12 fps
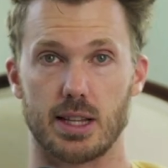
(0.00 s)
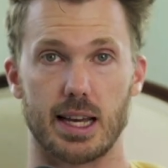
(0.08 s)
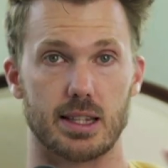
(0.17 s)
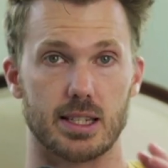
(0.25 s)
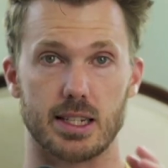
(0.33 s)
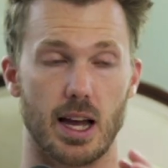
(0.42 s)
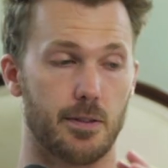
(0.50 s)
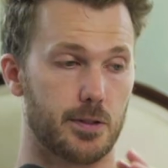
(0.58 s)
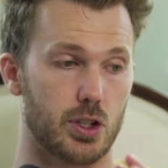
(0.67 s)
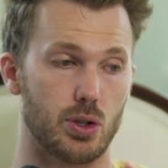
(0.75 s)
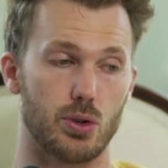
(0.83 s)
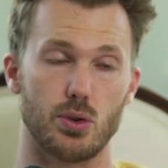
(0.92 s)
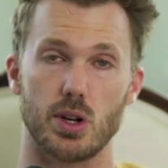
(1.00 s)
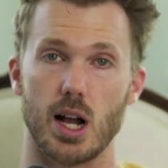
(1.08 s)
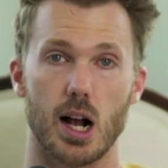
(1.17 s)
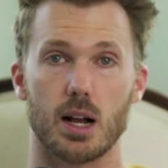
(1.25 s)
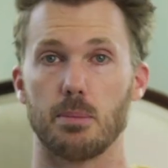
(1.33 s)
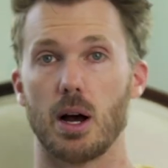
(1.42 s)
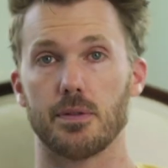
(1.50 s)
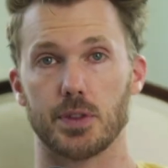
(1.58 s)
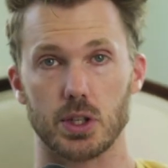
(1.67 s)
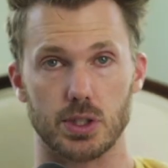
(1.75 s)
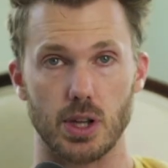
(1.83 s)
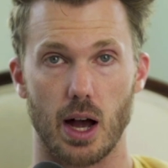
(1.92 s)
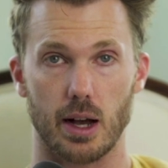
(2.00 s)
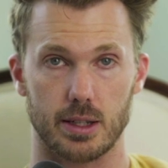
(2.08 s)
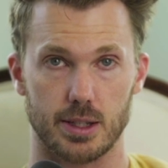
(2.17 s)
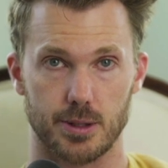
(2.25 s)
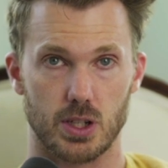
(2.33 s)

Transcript: like stuff to knock them off their socks.